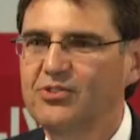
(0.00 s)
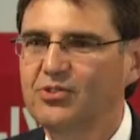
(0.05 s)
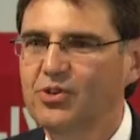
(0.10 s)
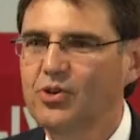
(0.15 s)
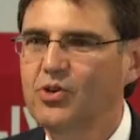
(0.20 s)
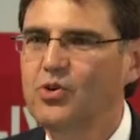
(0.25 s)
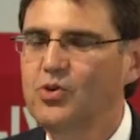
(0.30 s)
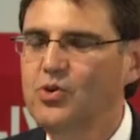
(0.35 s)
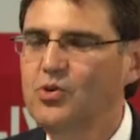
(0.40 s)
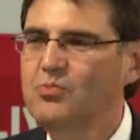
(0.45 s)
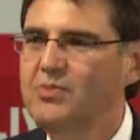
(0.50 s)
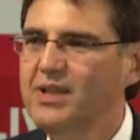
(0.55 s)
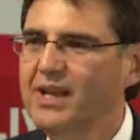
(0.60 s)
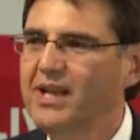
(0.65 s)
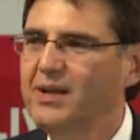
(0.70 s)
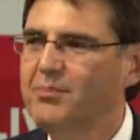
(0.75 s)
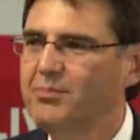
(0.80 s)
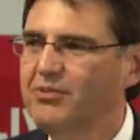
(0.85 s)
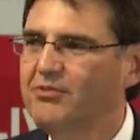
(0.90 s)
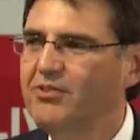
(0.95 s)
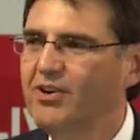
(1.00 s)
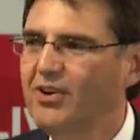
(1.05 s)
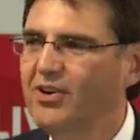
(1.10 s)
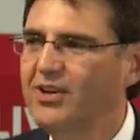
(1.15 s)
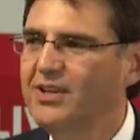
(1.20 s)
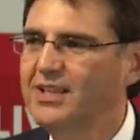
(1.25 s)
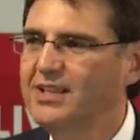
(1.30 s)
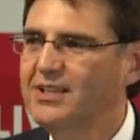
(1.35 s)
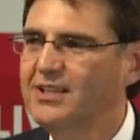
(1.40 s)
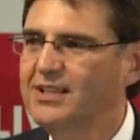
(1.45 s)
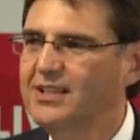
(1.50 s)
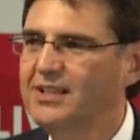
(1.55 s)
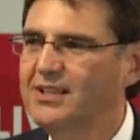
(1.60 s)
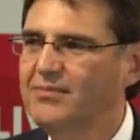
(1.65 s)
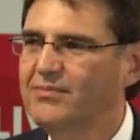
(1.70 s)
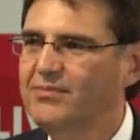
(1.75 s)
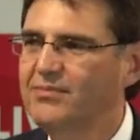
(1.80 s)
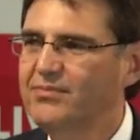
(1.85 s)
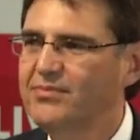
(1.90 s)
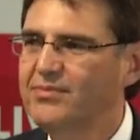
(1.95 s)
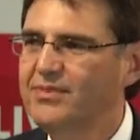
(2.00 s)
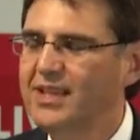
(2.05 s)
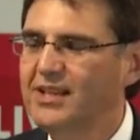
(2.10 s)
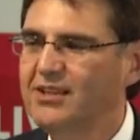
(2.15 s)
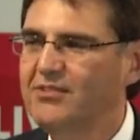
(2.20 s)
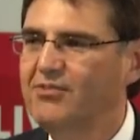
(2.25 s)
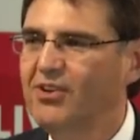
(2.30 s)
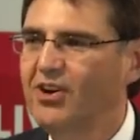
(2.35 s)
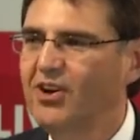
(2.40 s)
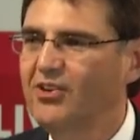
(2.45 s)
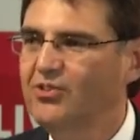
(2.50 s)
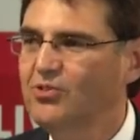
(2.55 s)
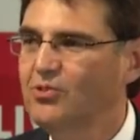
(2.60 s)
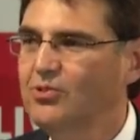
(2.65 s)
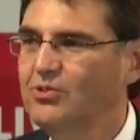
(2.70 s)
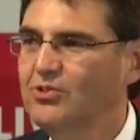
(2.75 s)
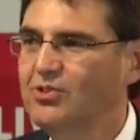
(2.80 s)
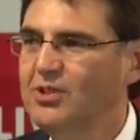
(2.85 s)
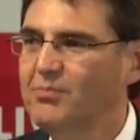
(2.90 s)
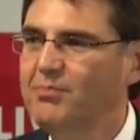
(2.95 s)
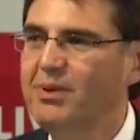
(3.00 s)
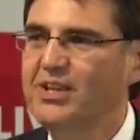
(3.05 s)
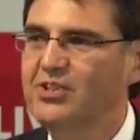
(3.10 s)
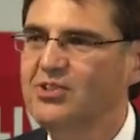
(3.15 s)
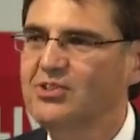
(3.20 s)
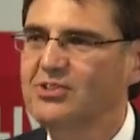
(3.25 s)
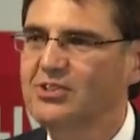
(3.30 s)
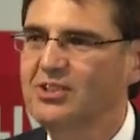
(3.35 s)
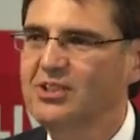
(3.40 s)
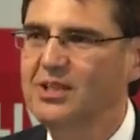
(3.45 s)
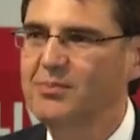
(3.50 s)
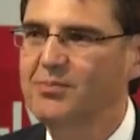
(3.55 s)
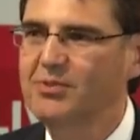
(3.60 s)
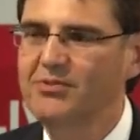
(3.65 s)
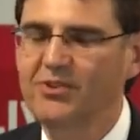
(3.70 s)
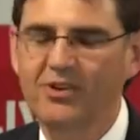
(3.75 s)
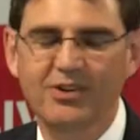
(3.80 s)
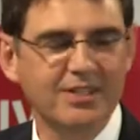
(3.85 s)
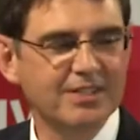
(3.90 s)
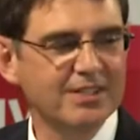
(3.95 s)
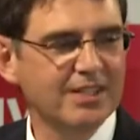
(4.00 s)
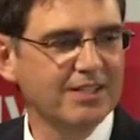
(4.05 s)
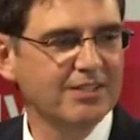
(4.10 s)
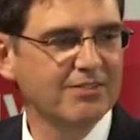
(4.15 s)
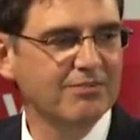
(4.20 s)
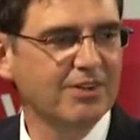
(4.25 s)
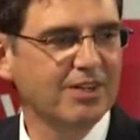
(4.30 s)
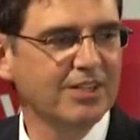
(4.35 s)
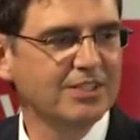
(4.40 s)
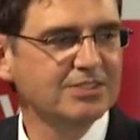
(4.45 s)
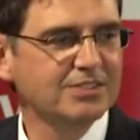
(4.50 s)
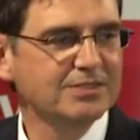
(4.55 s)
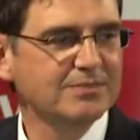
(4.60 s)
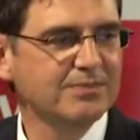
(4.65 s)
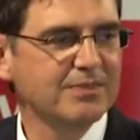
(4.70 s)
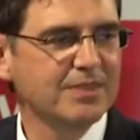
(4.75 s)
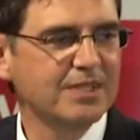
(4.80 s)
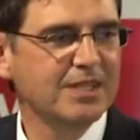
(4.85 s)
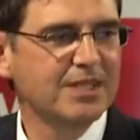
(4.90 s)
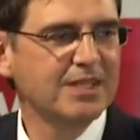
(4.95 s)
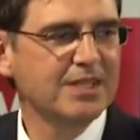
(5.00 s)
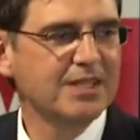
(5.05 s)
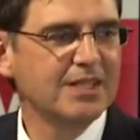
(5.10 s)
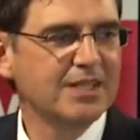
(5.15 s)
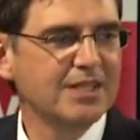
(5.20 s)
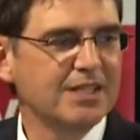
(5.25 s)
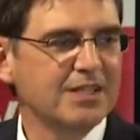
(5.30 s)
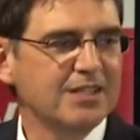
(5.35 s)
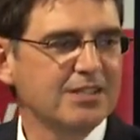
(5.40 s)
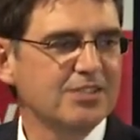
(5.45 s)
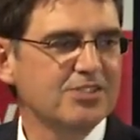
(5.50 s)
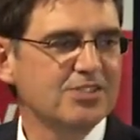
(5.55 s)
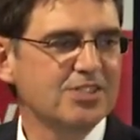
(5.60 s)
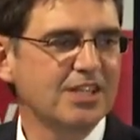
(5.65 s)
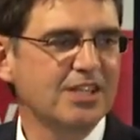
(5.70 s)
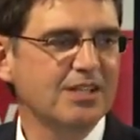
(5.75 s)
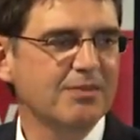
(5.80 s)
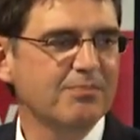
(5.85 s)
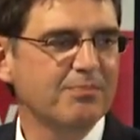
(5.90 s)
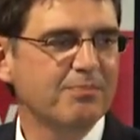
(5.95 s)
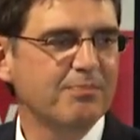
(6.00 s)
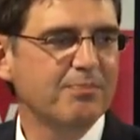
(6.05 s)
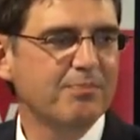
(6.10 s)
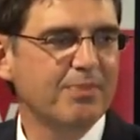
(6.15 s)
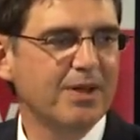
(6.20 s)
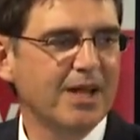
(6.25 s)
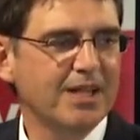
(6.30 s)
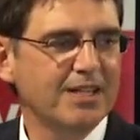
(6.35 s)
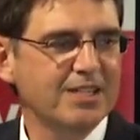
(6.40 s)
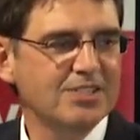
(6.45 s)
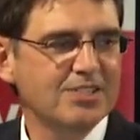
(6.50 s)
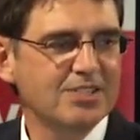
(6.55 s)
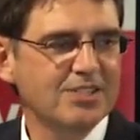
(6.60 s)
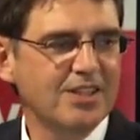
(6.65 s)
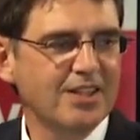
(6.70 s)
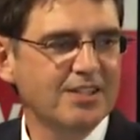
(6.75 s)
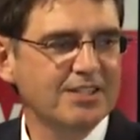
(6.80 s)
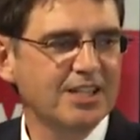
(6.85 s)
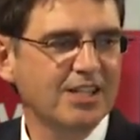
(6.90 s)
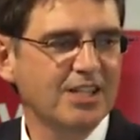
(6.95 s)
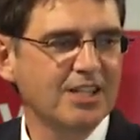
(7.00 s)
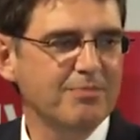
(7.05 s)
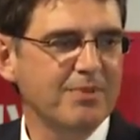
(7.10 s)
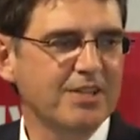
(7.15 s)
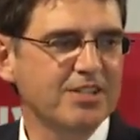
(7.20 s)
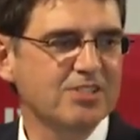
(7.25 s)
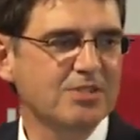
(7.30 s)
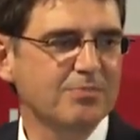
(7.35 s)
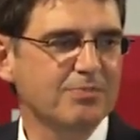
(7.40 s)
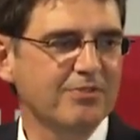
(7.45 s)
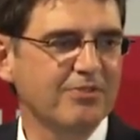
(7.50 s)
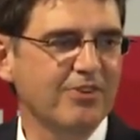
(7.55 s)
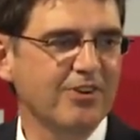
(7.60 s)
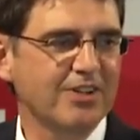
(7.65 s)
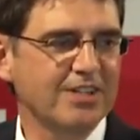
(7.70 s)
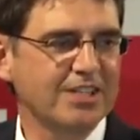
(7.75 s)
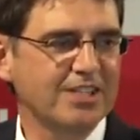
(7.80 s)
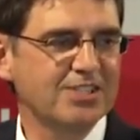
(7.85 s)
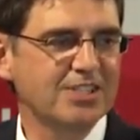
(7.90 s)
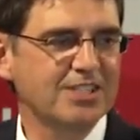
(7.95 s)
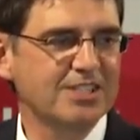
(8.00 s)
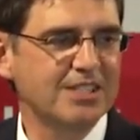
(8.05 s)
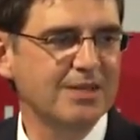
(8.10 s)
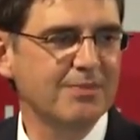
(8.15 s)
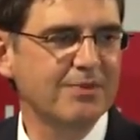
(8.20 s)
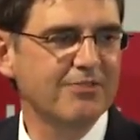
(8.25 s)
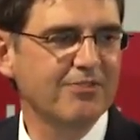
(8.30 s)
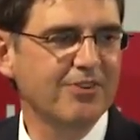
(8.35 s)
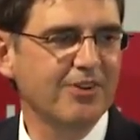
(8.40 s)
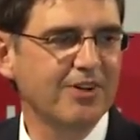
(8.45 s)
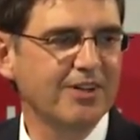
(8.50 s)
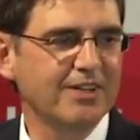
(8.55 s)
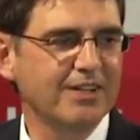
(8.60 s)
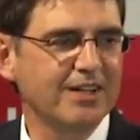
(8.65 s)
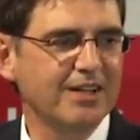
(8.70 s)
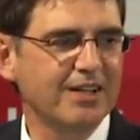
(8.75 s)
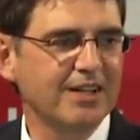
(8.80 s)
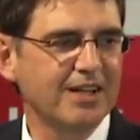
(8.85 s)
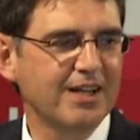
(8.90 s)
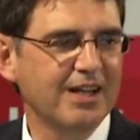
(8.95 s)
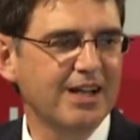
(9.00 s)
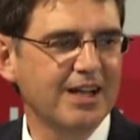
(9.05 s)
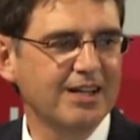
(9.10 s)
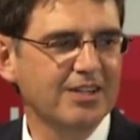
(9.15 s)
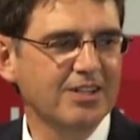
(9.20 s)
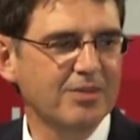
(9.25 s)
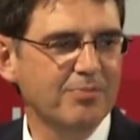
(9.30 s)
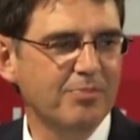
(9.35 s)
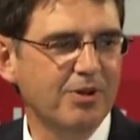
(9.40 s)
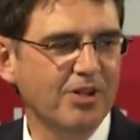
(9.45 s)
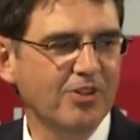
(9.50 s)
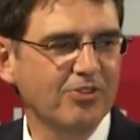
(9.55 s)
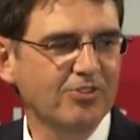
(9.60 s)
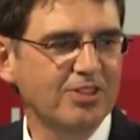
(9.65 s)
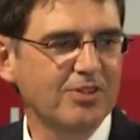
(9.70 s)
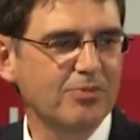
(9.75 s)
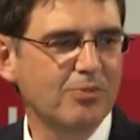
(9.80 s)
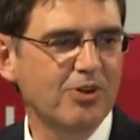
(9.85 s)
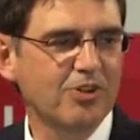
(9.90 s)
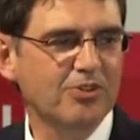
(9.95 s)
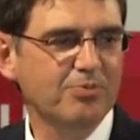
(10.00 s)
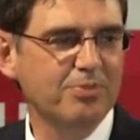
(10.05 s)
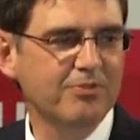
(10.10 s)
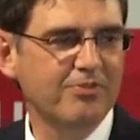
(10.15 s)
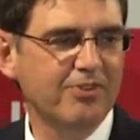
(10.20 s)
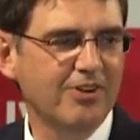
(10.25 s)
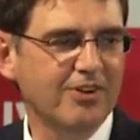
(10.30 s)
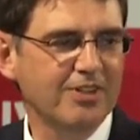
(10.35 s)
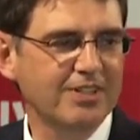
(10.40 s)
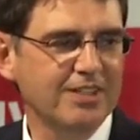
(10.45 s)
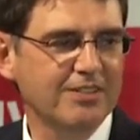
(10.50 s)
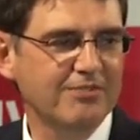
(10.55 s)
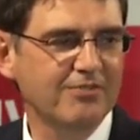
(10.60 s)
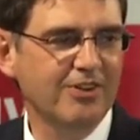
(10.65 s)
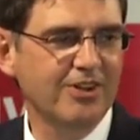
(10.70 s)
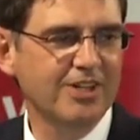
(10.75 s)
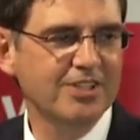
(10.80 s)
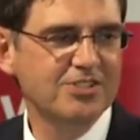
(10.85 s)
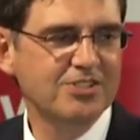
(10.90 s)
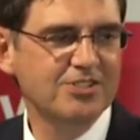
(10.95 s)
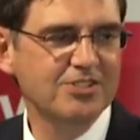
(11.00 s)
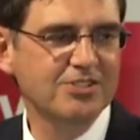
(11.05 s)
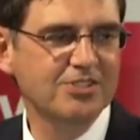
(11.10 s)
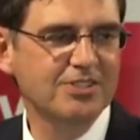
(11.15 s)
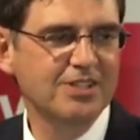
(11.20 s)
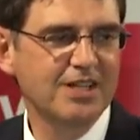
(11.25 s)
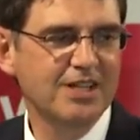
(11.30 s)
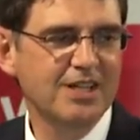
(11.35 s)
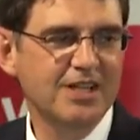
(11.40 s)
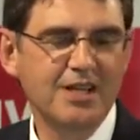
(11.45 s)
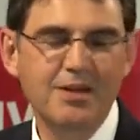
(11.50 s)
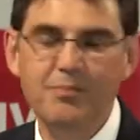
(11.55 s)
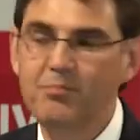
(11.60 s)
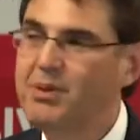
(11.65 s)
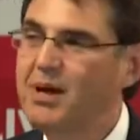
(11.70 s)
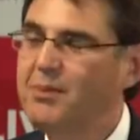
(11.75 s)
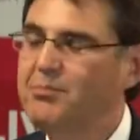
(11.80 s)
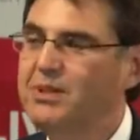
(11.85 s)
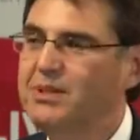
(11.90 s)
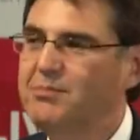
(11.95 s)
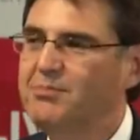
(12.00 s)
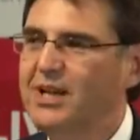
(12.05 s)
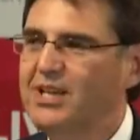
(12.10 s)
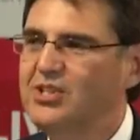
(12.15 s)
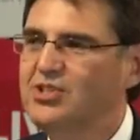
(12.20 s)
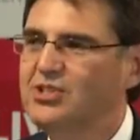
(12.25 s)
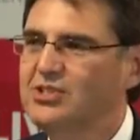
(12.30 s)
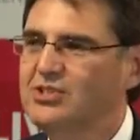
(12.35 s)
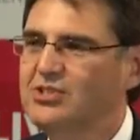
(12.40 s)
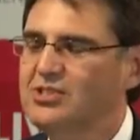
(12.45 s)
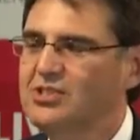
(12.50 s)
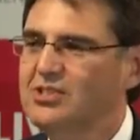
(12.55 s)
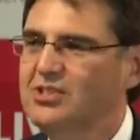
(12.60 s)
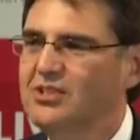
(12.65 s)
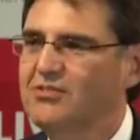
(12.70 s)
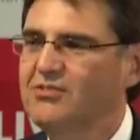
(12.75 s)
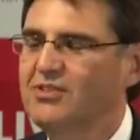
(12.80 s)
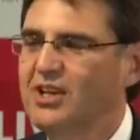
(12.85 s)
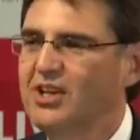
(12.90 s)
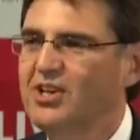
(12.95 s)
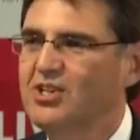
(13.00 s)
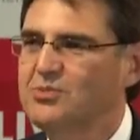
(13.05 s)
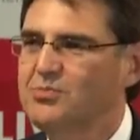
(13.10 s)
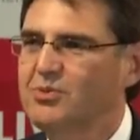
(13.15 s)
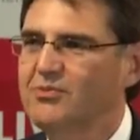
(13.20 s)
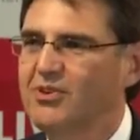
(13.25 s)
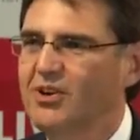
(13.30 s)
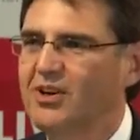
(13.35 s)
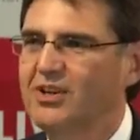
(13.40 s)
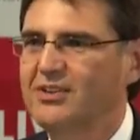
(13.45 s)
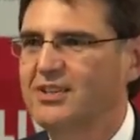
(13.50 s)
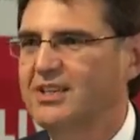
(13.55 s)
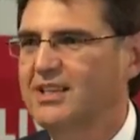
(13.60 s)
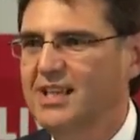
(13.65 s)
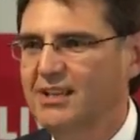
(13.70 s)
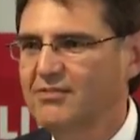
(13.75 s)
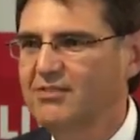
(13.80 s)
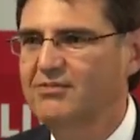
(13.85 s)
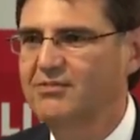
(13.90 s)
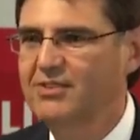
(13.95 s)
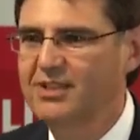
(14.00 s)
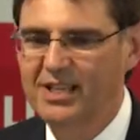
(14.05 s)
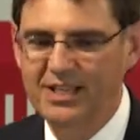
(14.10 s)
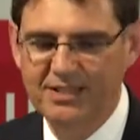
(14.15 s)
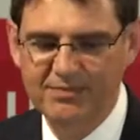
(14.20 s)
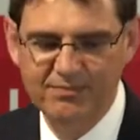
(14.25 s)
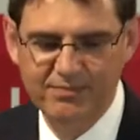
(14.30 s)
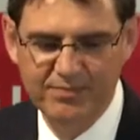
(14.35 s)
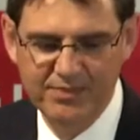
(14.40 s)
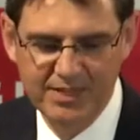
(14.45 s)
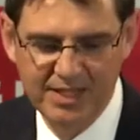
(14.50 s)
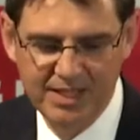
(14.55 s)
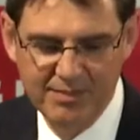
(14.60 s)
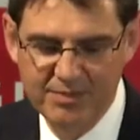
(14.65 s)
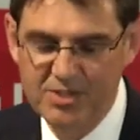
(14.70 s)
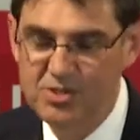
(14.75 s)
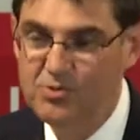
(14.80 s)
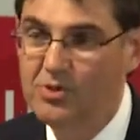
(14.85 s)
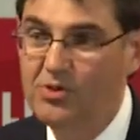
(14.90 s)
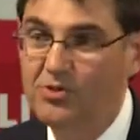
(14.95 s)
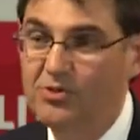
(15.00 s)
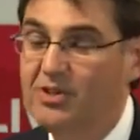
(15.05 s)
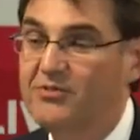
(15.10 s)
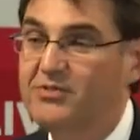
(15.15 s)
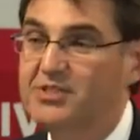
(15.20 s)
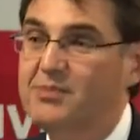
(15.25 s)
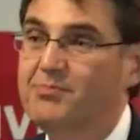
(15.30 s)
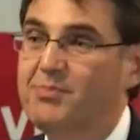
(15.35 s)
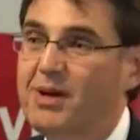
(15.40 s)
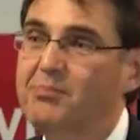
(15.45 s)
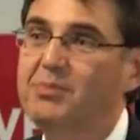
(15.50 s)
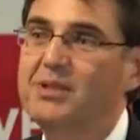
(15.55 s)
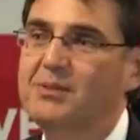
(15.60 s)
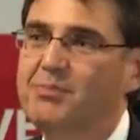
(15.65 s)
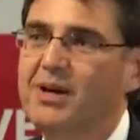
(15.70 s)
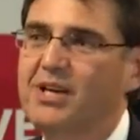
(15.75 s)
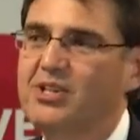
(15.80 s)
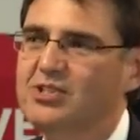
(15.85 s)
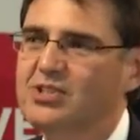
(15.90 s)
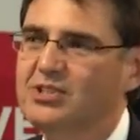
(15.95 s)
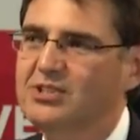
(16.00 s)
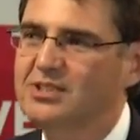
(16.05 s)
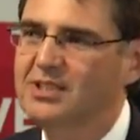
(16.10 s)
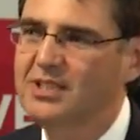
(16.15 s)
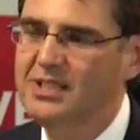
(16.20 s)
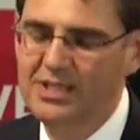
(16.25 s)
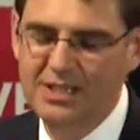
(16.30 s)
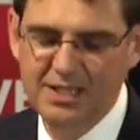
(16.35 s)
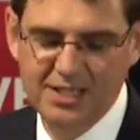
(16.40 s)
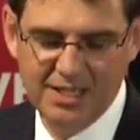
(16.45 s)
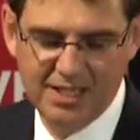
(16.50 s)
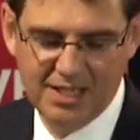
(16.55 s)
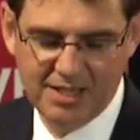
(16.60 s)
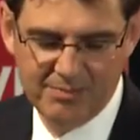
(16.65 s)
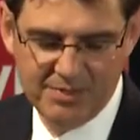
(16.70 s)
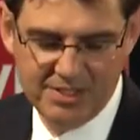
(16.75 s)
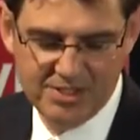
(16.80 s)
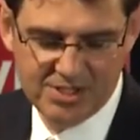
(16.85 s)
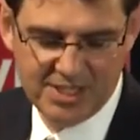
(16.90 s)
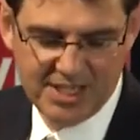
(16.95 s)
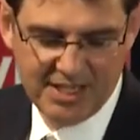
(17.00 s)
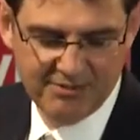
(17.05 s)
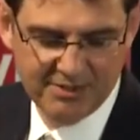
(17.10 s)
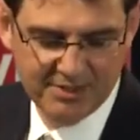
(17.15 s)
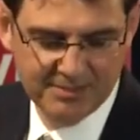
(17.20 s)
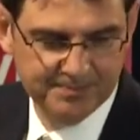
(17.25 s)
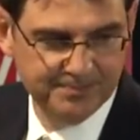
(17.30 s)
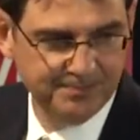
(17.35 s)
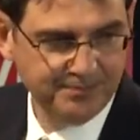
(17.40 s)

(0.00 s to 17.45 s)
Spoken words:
to whom they are providing that advice or to the patient that they're providing that advice. The second part is that the telemedicine provider is indemnified under the policy whilst providing advice to public patients of the host provider. They're covered for that as well. So if it's a public patient, it's covered.